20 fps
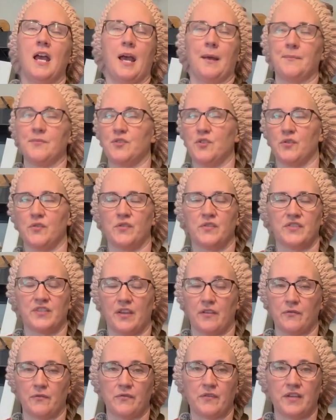I'm sure there's
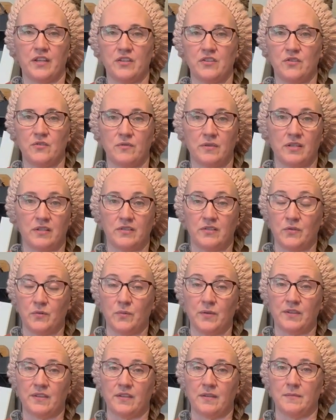other things you can do
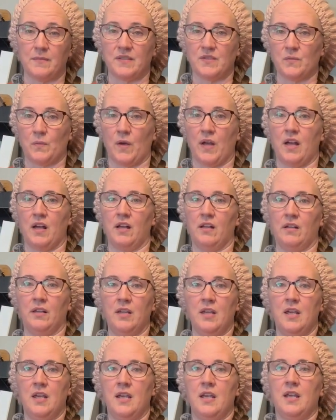with them as well.
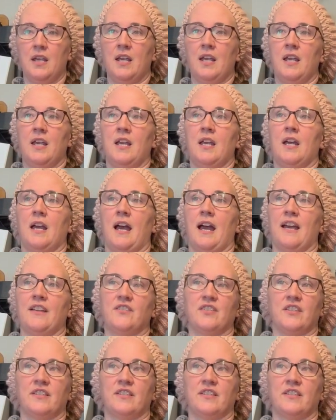I